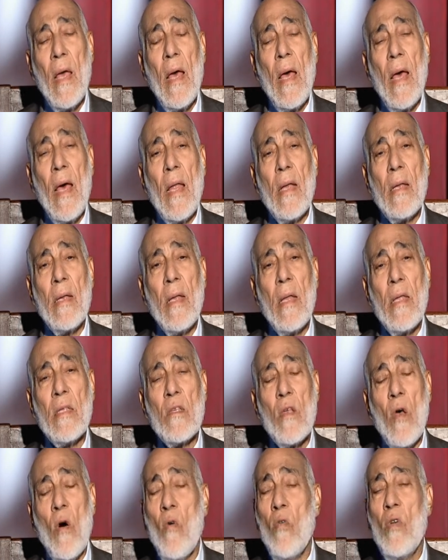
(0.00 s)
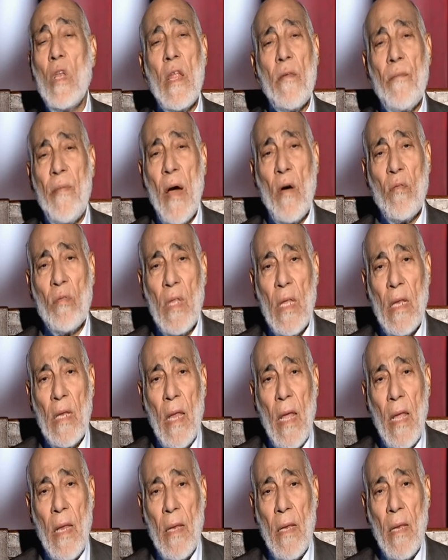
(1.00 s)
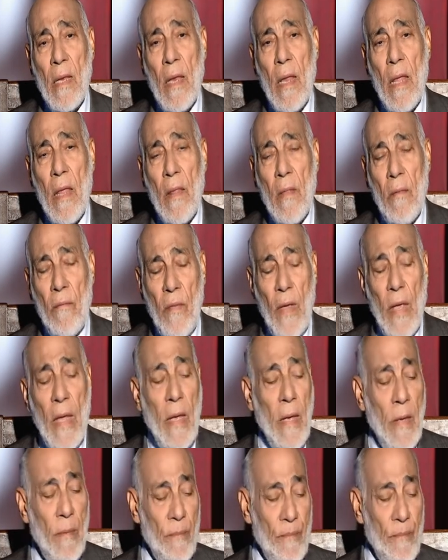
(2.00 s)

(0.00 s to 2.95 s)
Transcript: and is only found the fig.